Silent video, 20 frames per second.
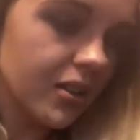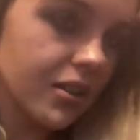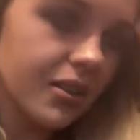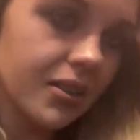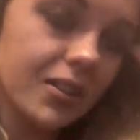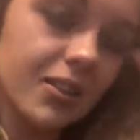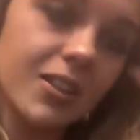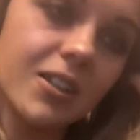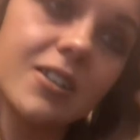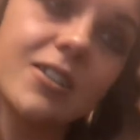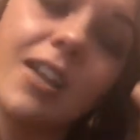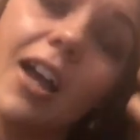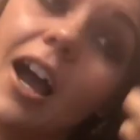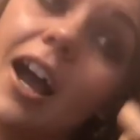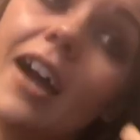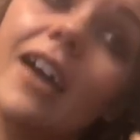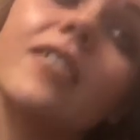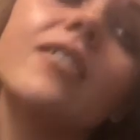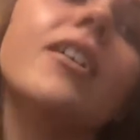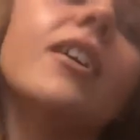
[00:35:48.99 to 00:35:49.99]
This
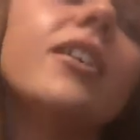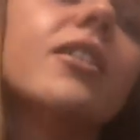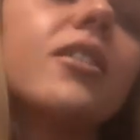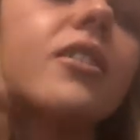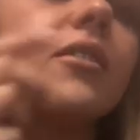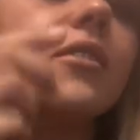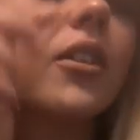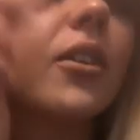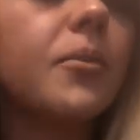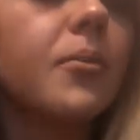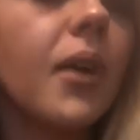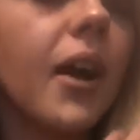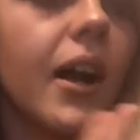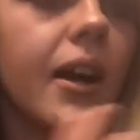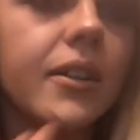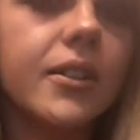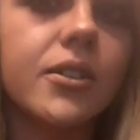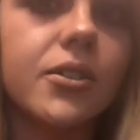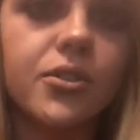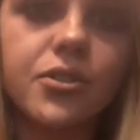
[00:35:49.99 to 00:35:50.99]
highlighter, their
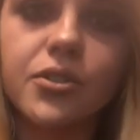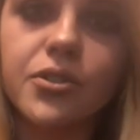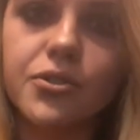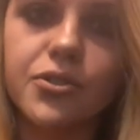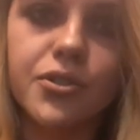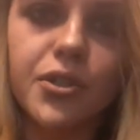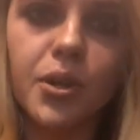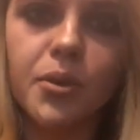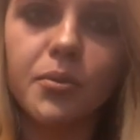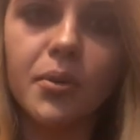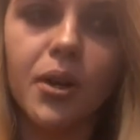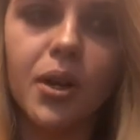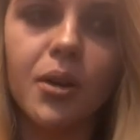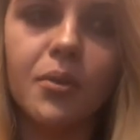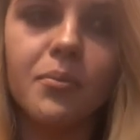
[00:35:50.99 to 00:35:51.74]
highlighters are so bomb.